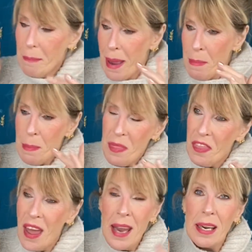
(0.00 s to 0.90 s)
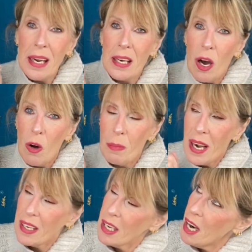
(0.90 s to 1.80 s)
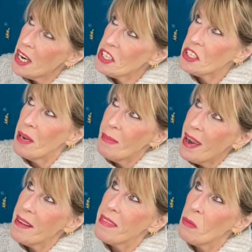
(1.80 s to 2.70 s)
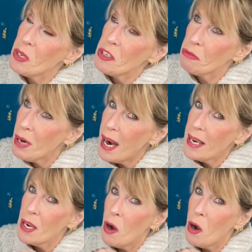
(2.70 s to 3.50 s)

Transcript: maybe thinking, oh my gosh, Samantha was right.